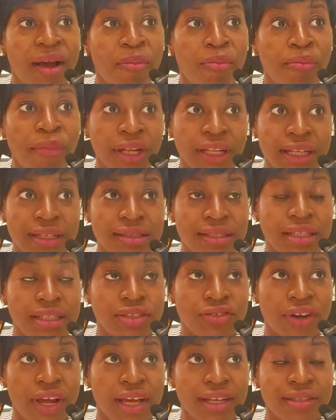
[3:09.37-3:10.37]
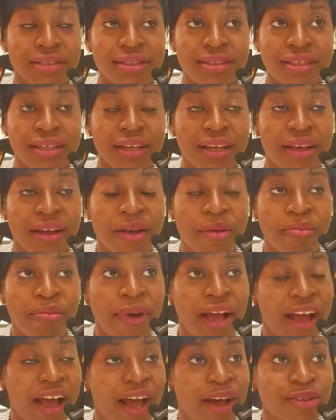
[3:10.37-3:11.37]
Modestly dressed.
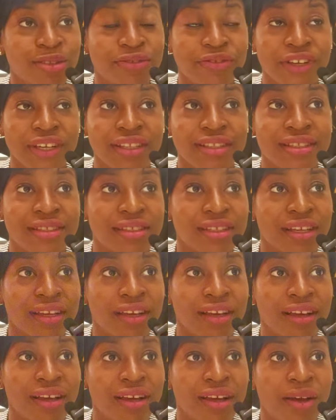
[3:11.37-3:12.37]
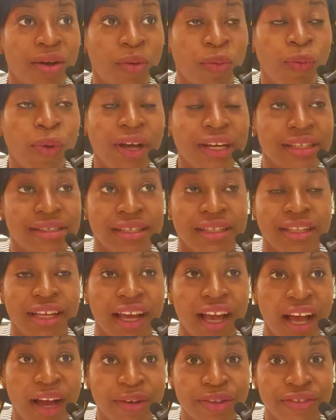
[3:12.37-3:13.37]
My outfits. What is in the
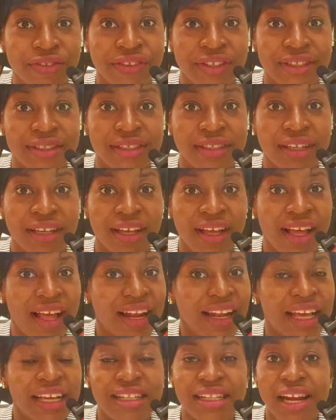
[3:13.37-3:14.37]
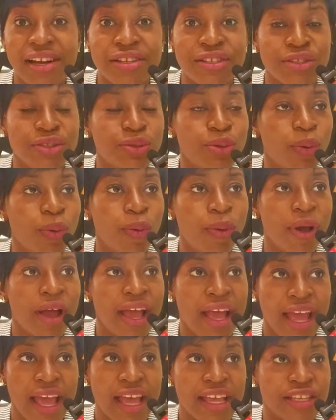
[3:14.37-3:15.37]
outfits? Like, there is no
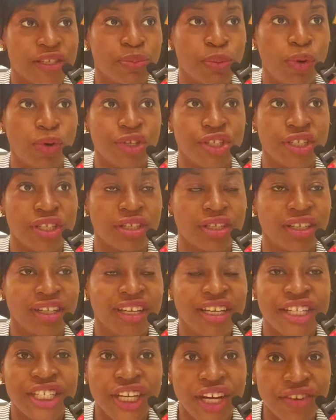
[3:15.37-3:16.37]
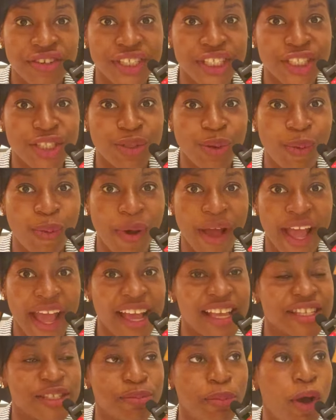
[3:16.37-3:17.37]
exposure. There is no
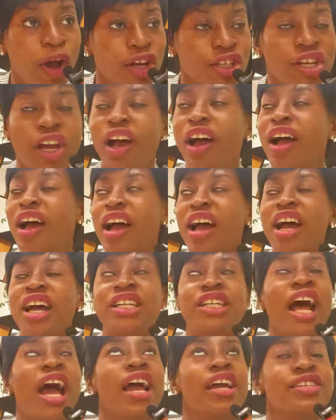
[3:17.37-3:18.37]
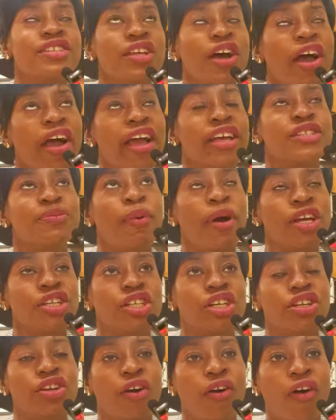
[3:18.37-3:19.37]
exposure. There is no
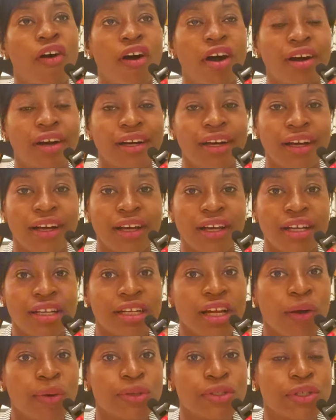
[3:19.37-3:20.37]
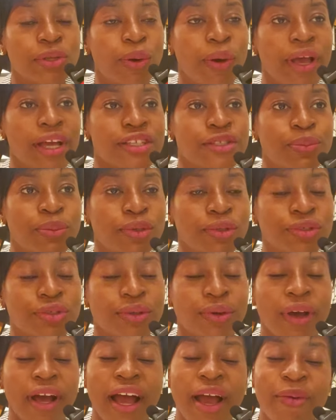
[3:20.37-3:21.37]
exposure, you all. There was no exposure.
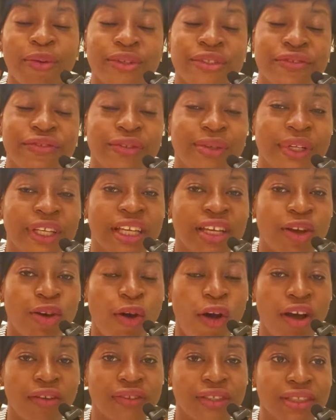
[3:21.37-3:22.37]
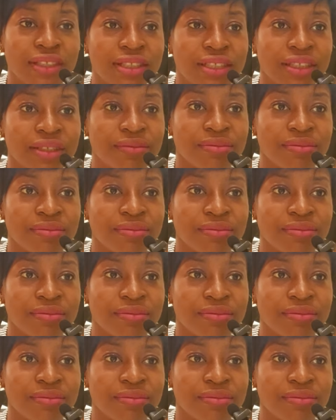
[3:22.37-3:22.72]
I was fully covered.